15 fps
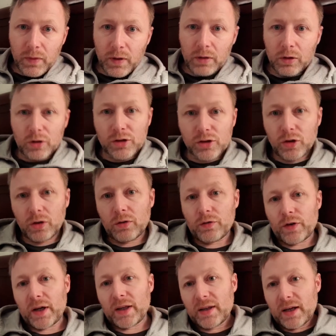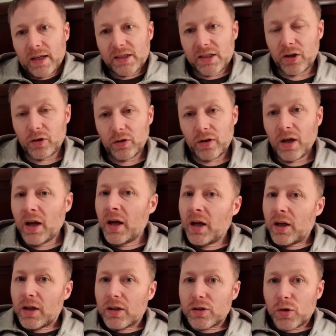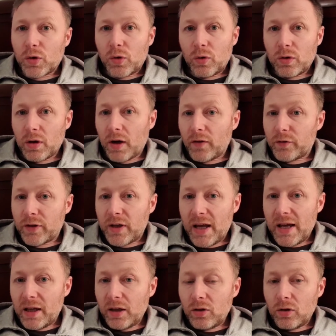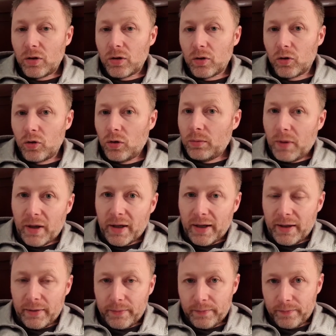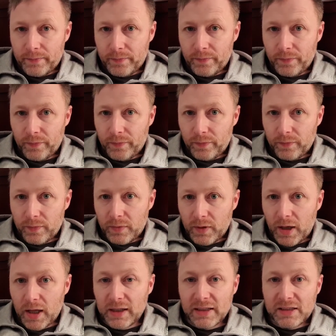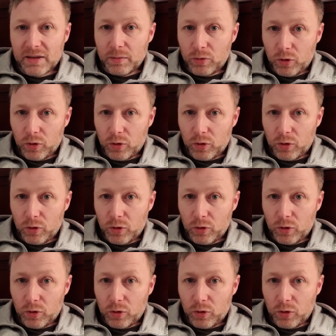Looks good, fantastic good. So I've taken your money, at least I'm